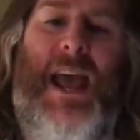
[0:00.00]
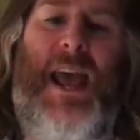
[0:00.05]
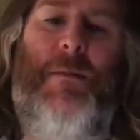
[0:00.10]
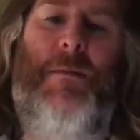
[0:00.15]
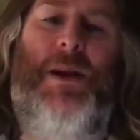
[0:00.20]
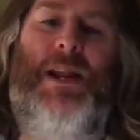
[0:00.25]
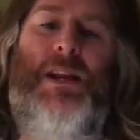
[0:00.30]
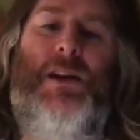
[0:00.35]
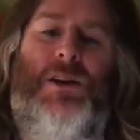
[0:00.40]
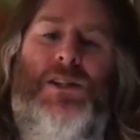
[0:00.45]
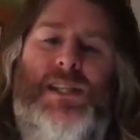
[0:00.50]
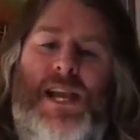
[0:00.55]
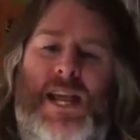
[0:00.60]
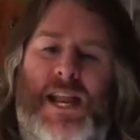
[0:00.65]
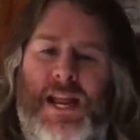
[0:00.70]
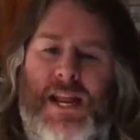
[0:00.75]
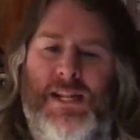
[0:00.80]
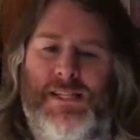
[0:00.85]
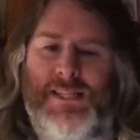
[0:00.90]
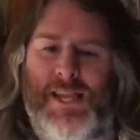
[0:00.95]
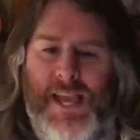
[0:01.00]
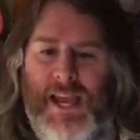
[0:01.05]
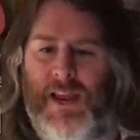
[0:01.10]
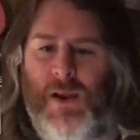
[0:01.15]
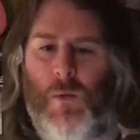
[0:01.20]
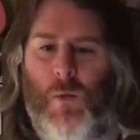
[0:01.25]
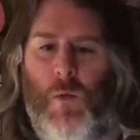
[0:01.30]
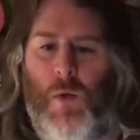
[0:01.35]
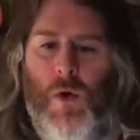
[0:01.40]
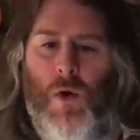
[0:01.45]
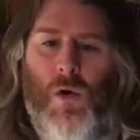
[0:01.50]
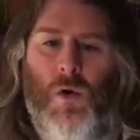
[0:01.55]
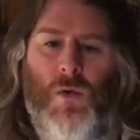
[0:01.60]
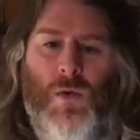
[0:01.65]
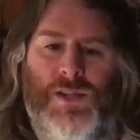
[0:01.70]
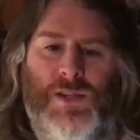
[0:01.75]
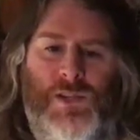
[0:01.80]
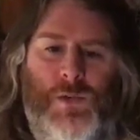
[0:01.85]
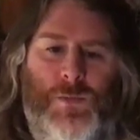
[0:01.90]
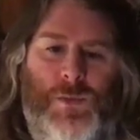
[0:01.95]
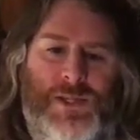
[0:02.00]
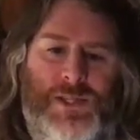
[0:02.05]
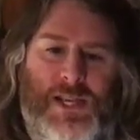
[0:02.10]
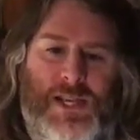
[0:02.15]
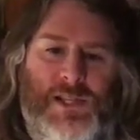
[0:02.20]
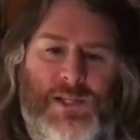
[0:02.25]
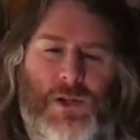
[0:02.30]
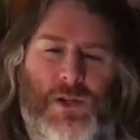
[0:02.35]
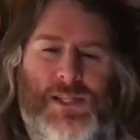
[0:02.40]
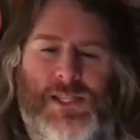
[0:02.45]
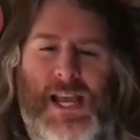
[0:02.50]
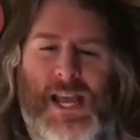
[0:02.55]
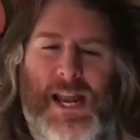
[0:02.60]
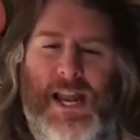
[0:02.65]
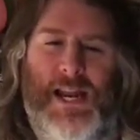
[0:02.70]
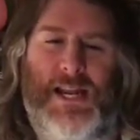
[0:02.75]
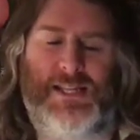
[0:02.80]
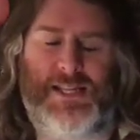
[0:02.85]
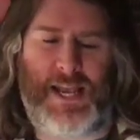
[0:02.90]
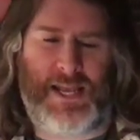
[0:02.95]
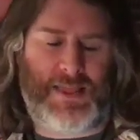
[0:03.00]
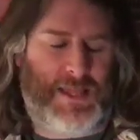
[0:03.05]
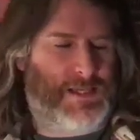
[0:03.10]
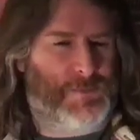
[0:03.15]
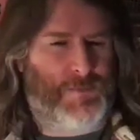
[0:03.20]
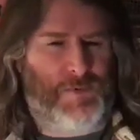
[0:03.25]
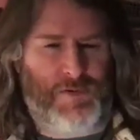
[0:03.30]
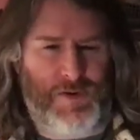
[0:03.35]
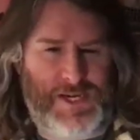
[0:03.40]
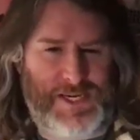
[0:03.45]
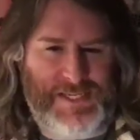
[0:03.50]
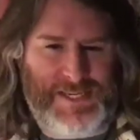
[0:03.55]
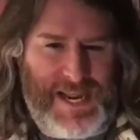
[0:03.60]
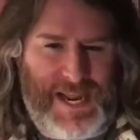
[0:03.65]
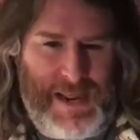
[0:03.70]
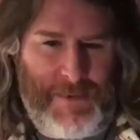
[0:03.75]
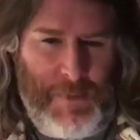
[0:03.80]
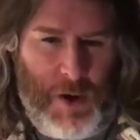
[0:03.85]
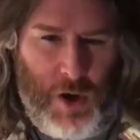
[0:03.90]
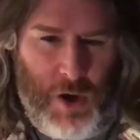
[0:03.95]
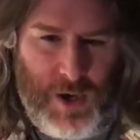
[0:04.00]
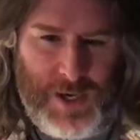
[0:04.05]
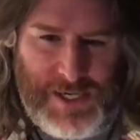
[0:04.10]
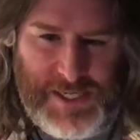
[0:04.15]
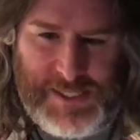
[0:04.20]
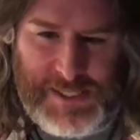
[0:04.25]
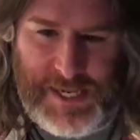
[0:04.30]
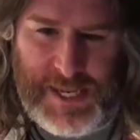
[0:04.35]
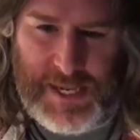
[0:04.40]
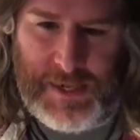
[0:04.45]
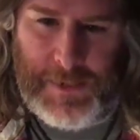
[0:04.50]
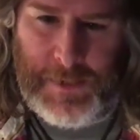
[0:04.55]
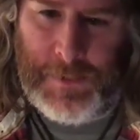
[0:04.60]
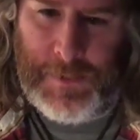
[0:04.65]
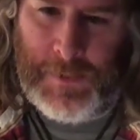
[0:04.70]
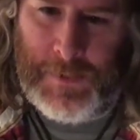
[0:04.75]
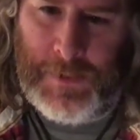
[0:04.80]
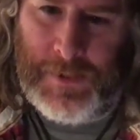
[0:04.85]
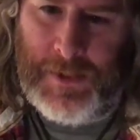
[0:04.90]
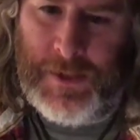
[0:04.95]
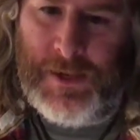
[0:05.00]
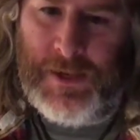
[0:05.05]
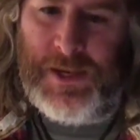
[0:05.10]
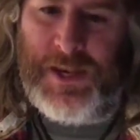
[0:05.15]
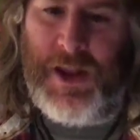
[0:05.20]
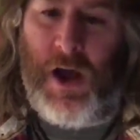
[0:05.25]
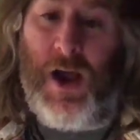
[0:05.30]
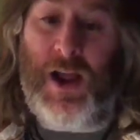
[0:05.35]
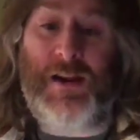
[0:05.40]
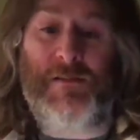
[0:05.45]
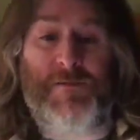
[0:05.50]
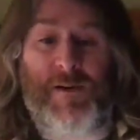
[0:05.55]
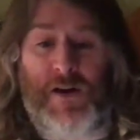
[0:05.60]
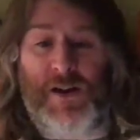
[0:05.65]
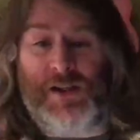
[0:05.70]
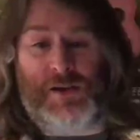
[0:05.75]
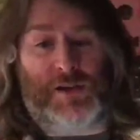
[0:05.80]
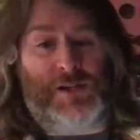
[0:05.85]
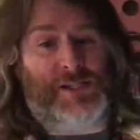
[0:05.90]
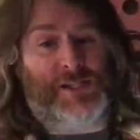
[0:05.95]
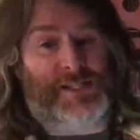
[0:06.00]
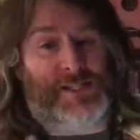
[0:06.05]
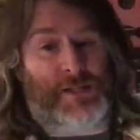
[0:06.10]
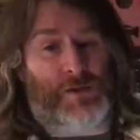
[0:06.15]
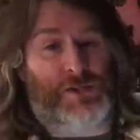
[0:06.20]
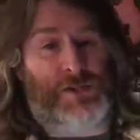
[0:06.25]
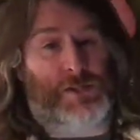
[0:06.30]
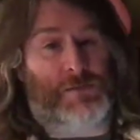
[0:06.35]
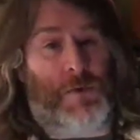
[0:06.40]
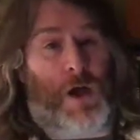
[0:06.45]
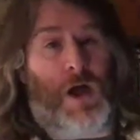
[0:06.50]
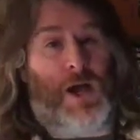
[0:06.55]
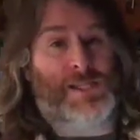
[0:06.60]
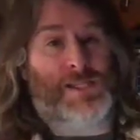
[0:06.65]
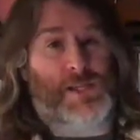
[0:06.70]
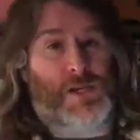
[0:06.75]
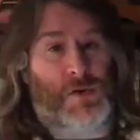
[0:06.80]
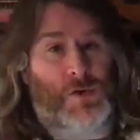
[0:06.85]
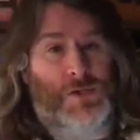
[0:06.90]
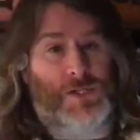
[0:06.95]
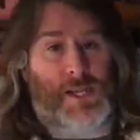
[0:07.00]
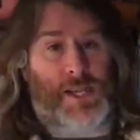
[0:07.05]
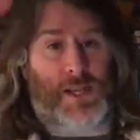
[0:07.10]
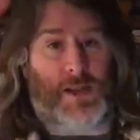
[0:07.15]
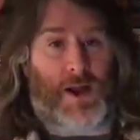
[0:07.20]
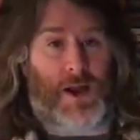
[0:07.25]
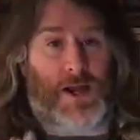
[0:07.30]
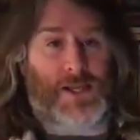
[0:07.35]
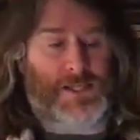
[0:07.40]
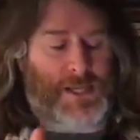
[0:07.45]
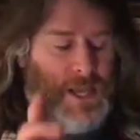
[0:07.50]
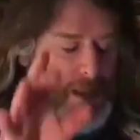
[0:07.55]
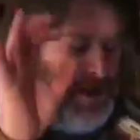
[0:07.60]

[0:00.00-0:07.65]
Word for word: Emily got 10 out of 10. Whoa, the Super 6 got 10 out of 10. That's pretty damn hot, isn't it? 9, very good. Still some high scores here, guys.